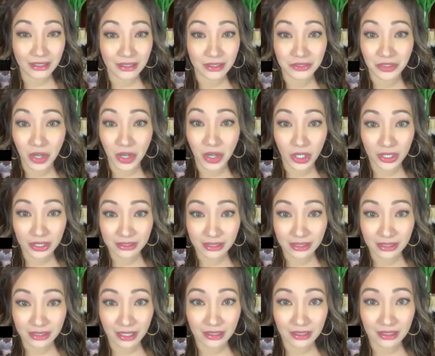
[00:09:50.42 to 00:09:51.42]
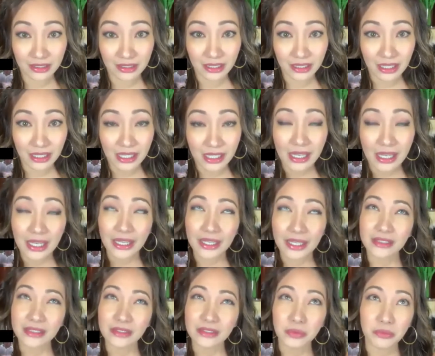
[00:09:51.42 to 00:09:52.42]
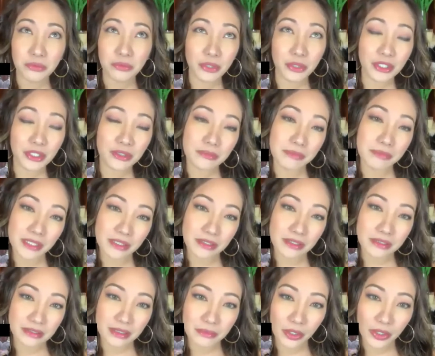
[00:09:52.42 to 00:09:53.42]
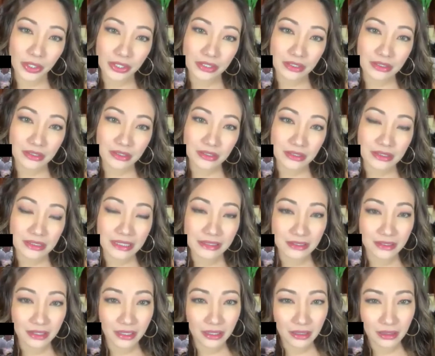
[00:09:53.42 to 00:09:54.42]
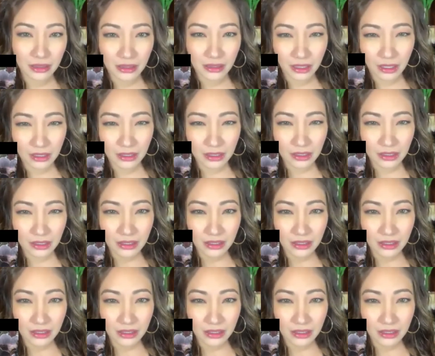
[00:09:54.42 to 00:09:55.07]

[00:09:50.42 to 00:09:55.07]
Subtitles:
of a heart attack. It's weird because some articles, they said lung,